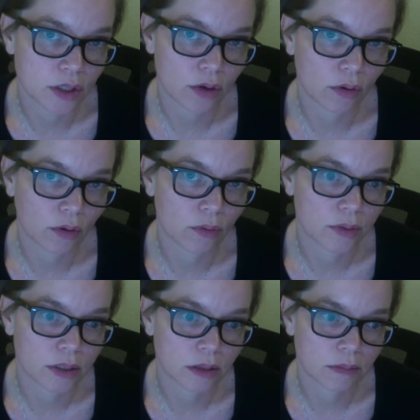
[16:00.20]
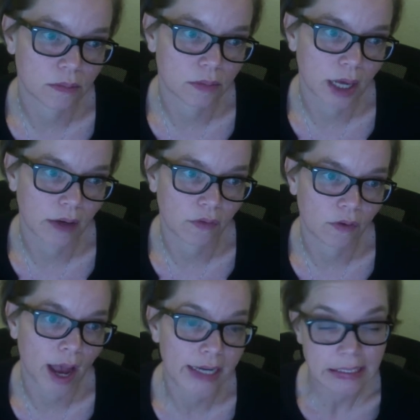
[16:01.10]
you some kind of
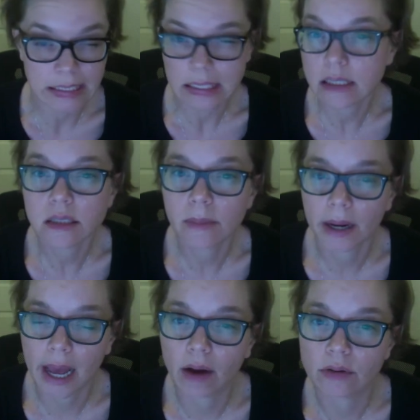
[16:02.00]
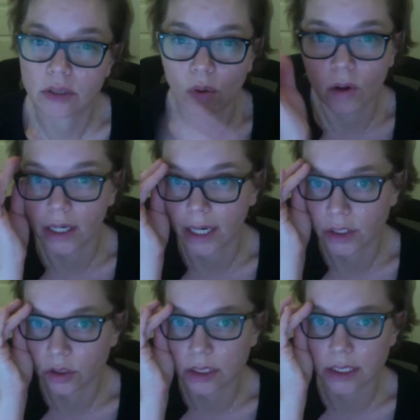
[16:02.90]
ideas about how to
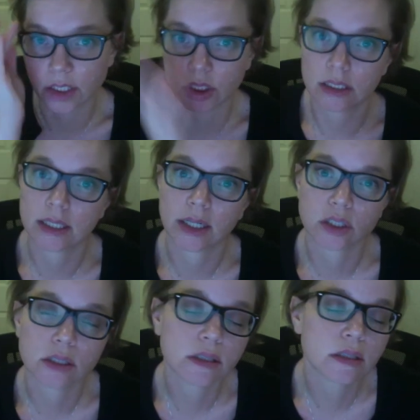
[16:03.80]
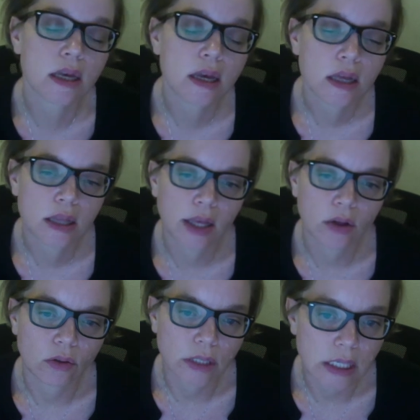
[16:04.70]
organize your discussion sections that
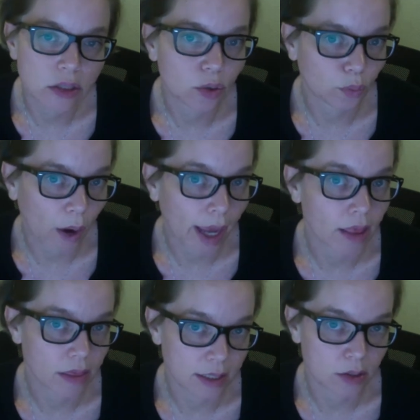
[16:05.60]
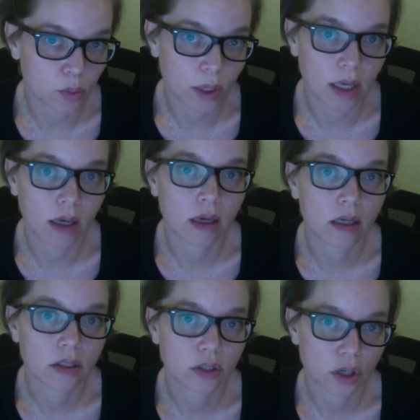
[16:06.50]
you will need to write this week
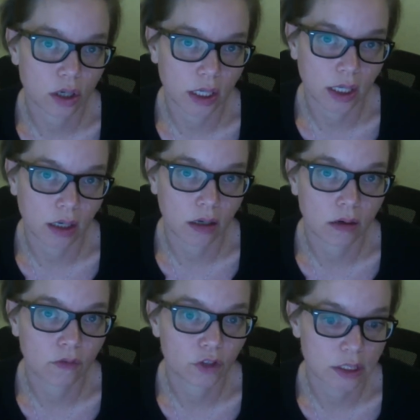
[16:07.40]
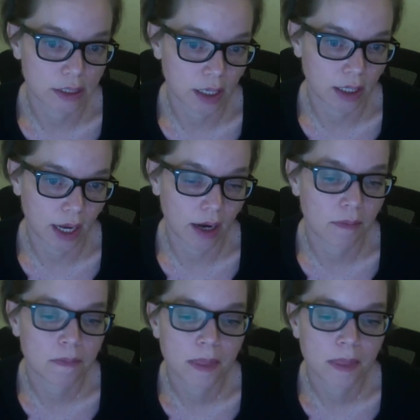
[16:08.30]
to turn in for Sunday.